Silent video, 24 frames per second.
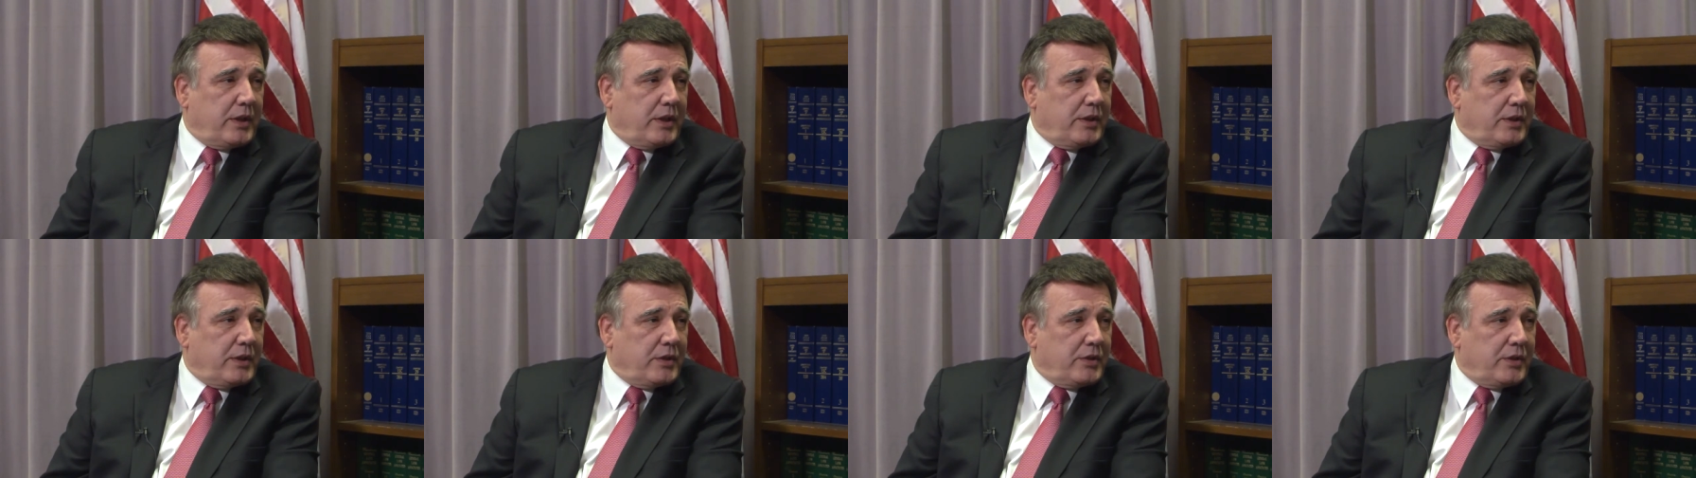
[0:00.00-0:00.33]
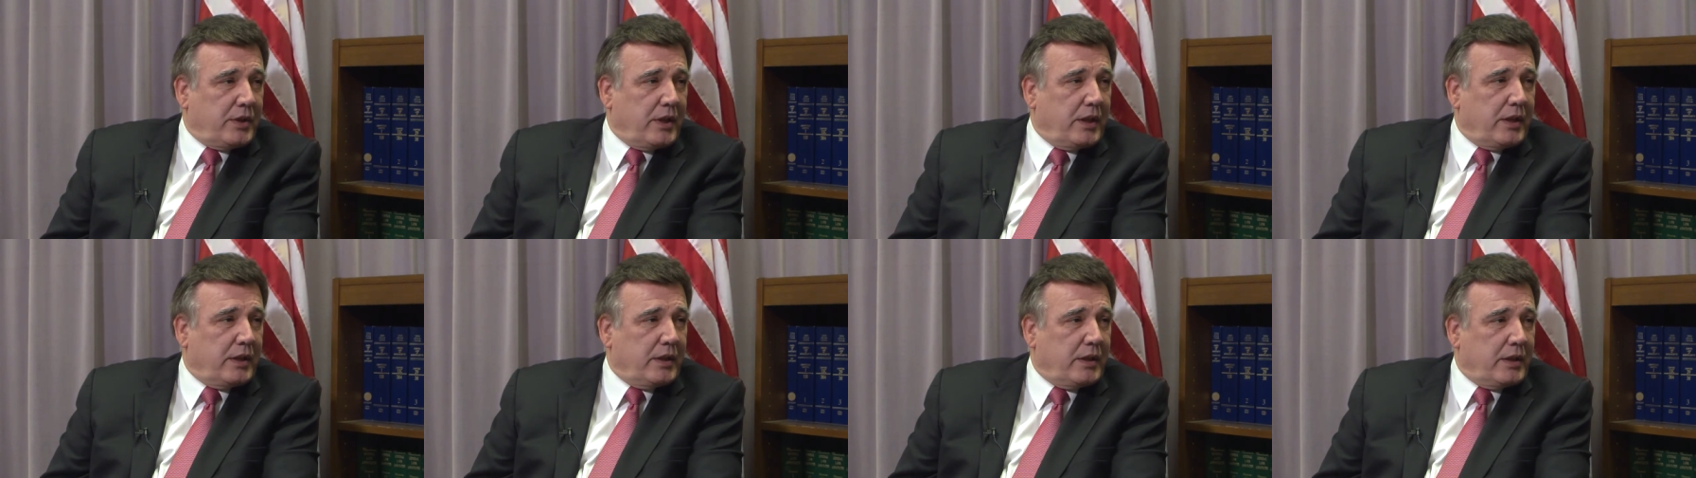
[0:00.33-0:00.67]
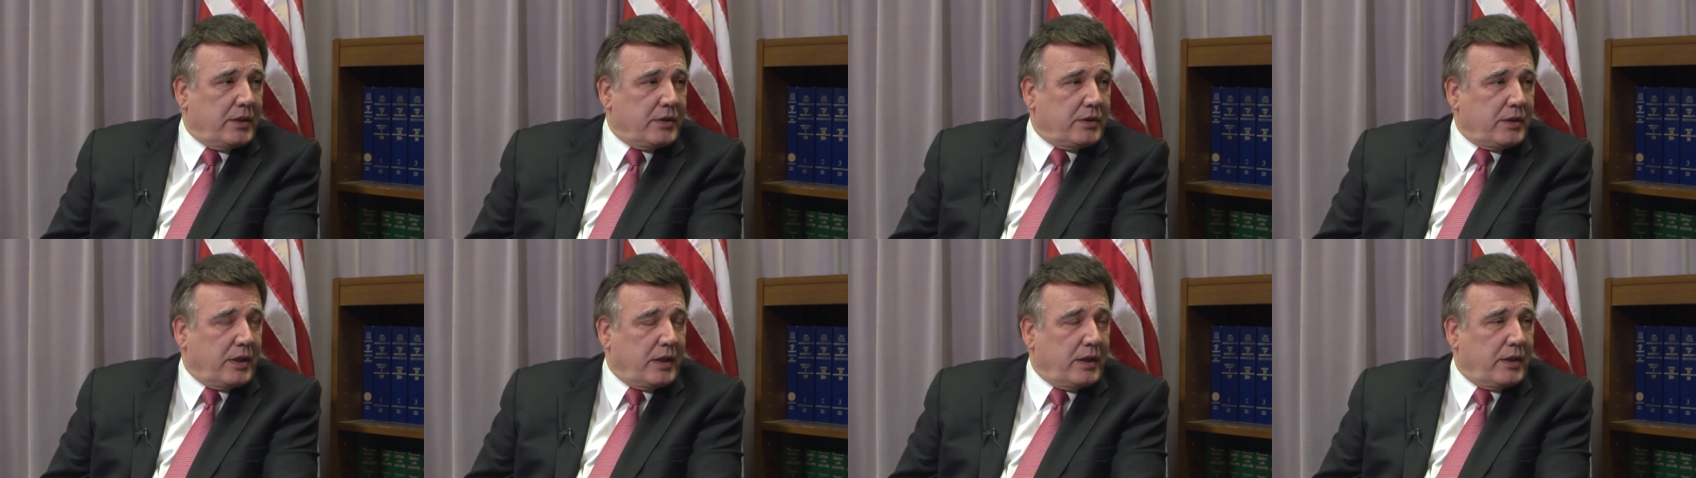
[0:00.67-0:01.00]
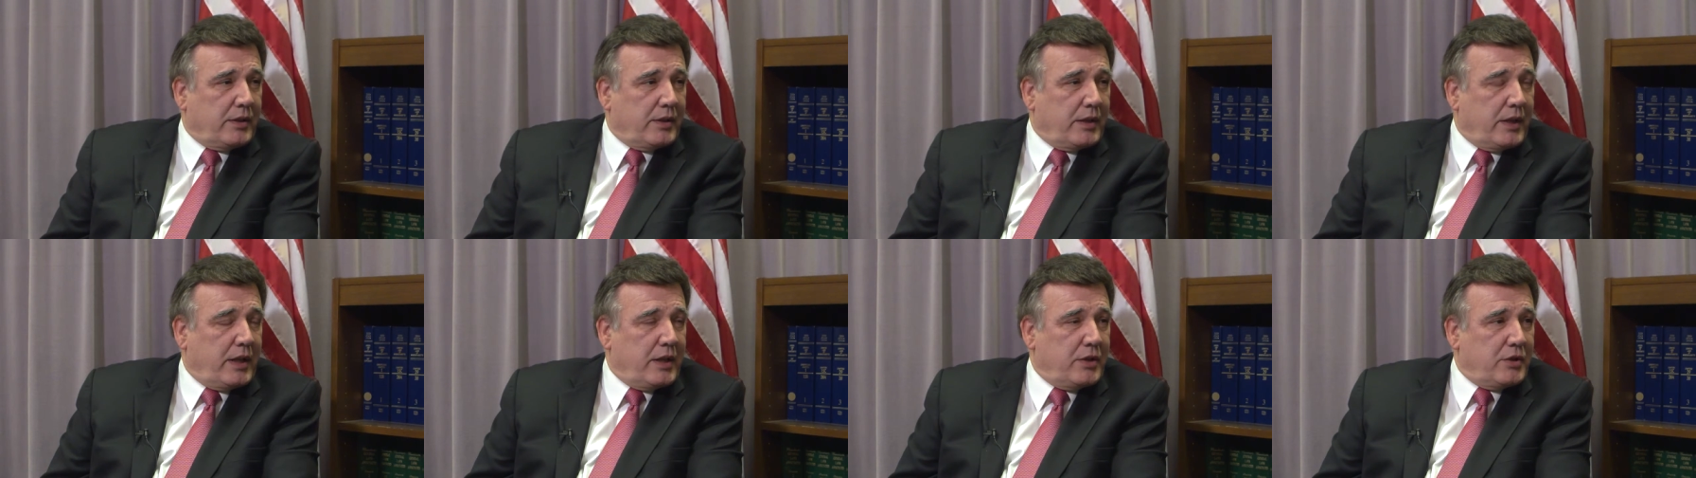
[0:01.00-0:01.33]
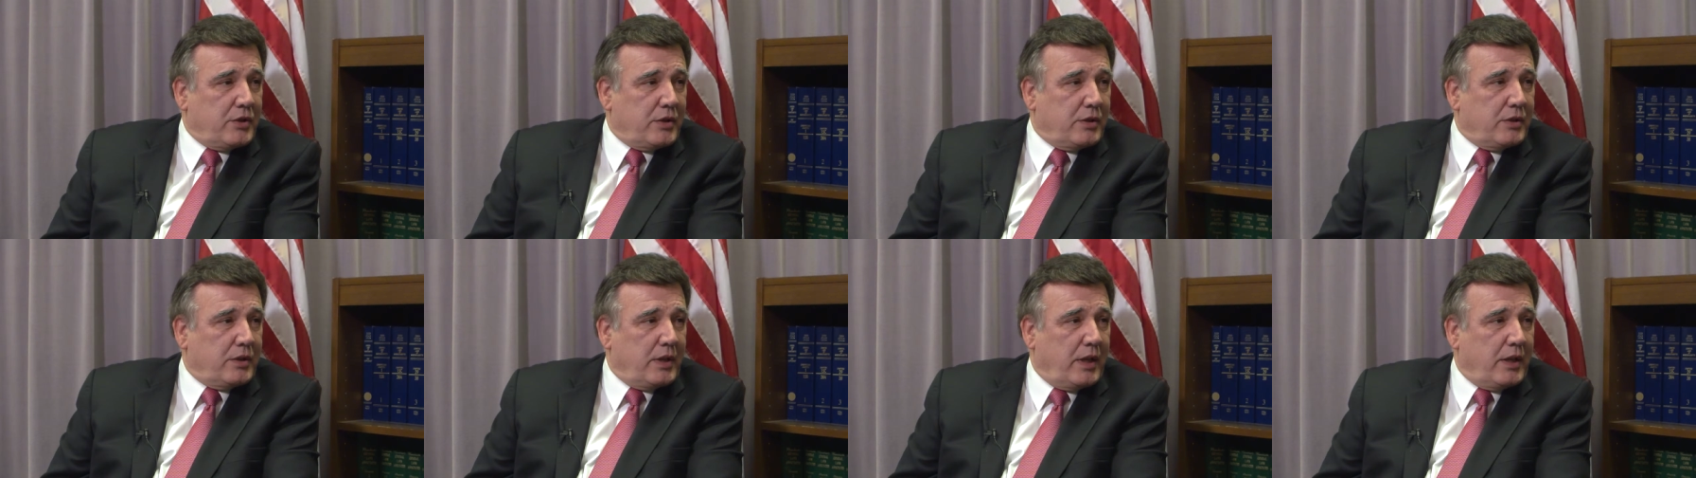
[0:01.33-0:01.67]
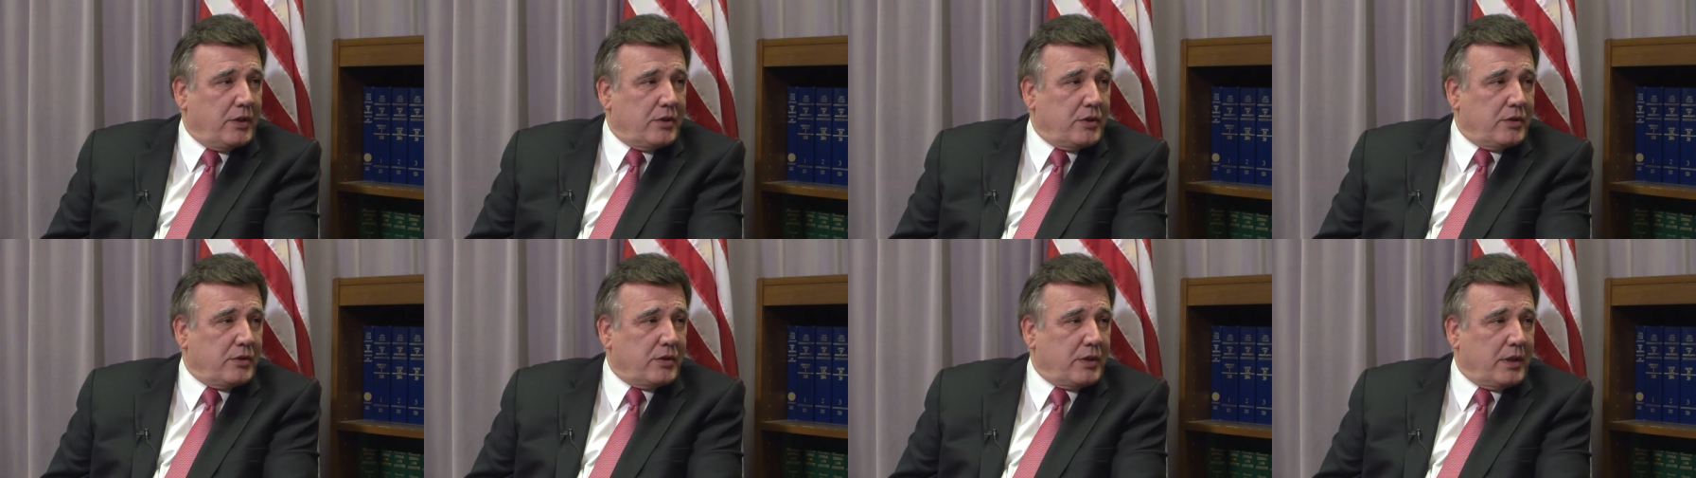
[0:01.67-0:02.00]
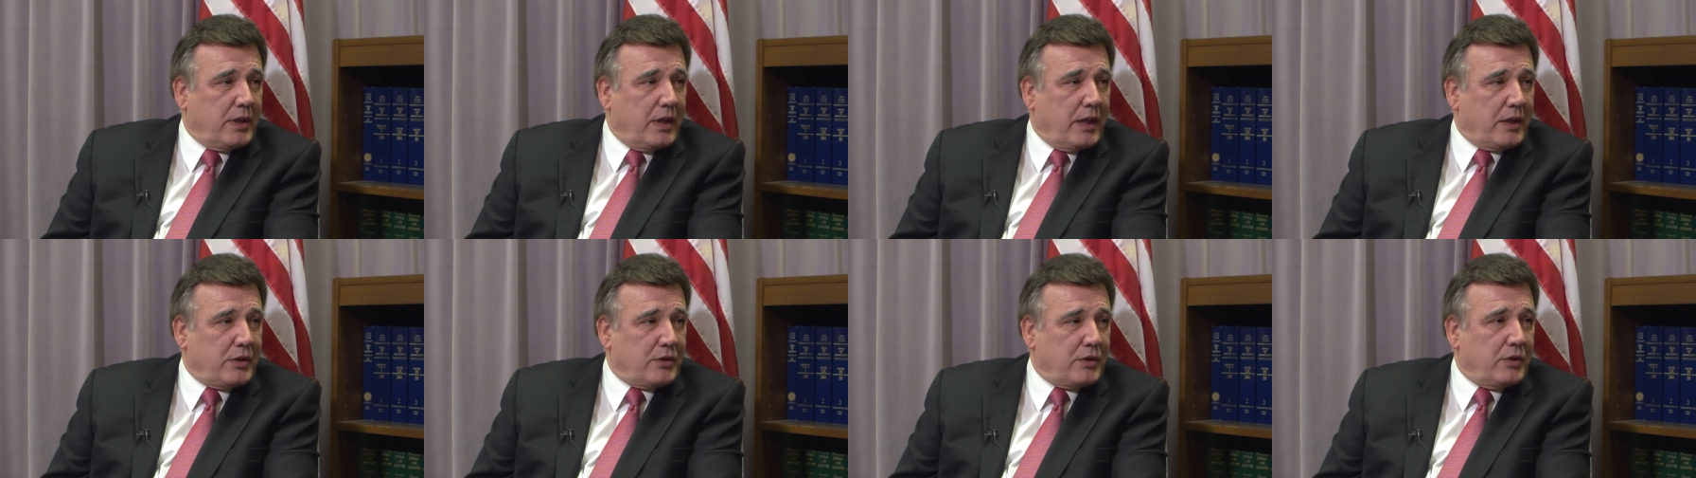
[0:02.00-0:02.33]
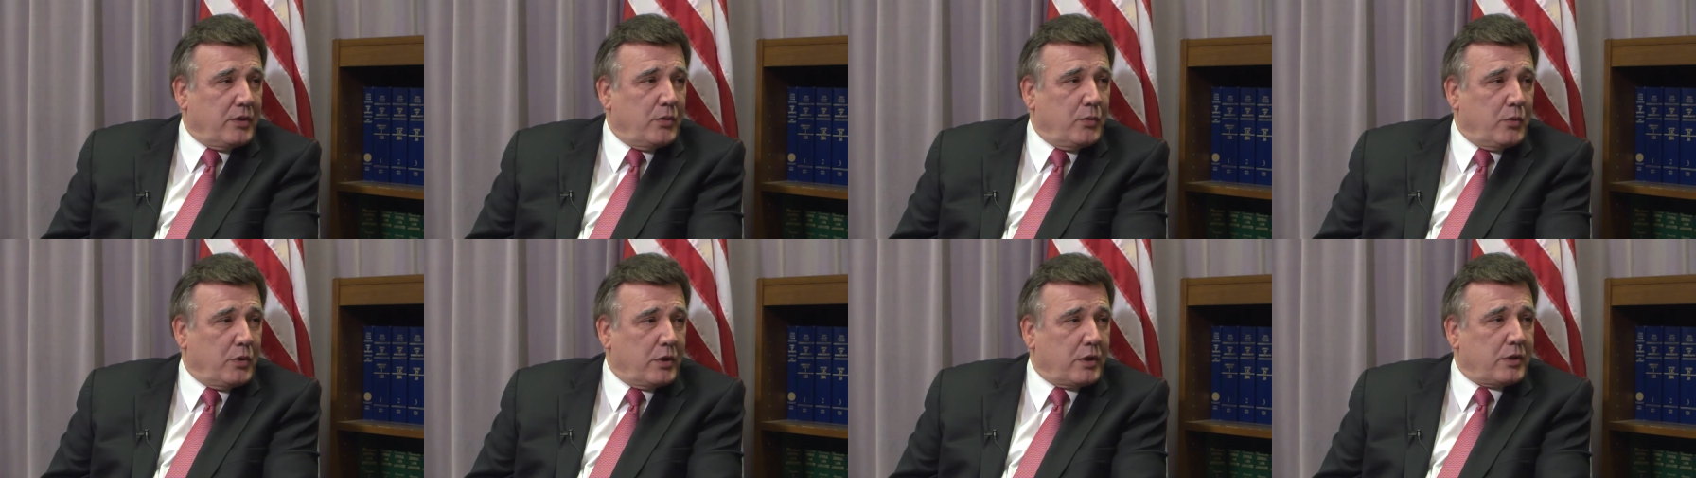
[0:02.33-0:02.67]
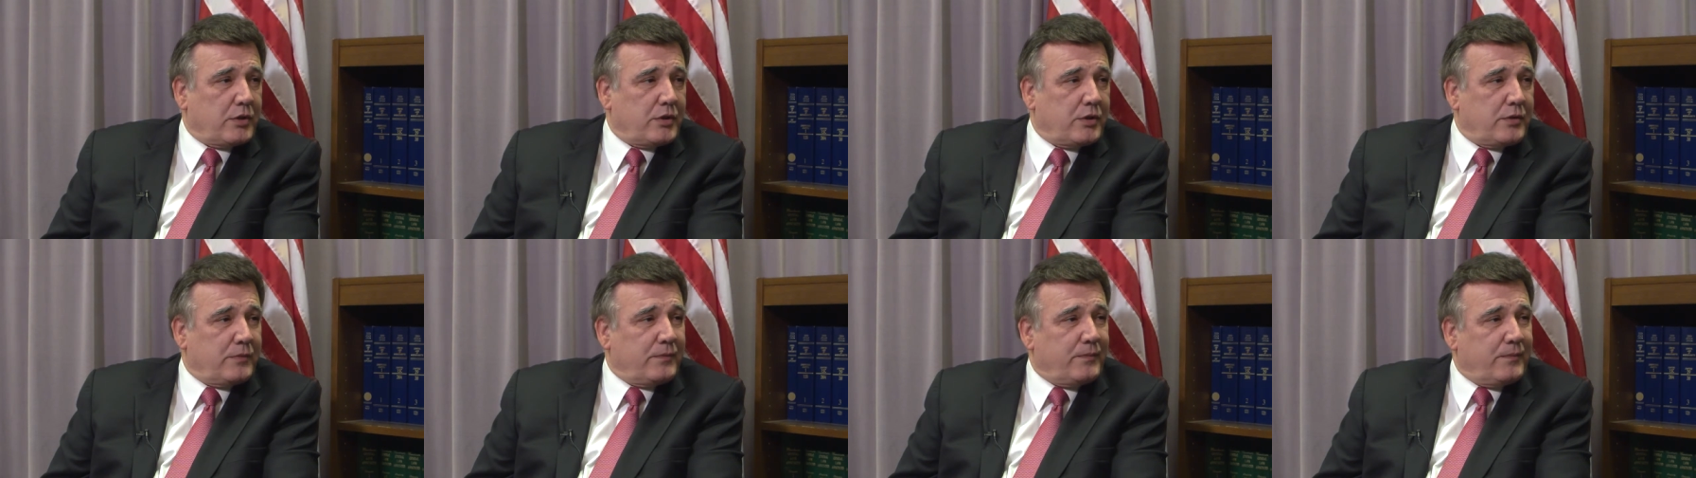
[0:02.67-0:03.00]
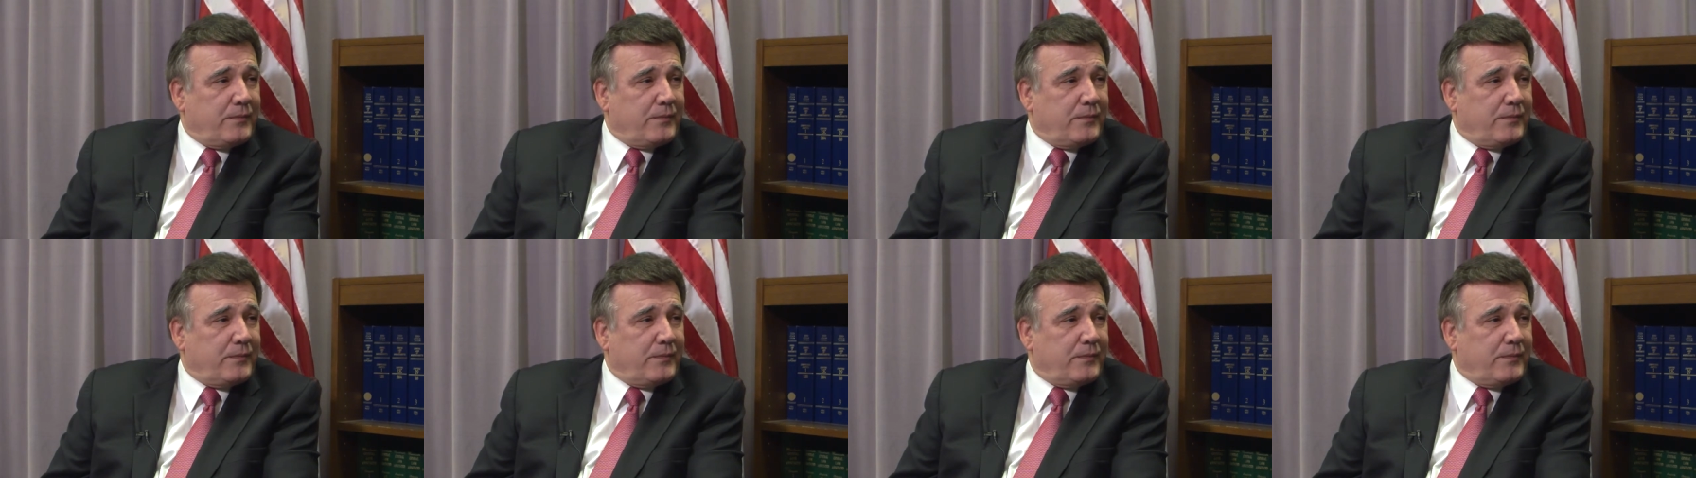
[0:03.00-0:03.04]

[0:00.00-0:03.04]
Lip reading: understanding as to how the agency actually works.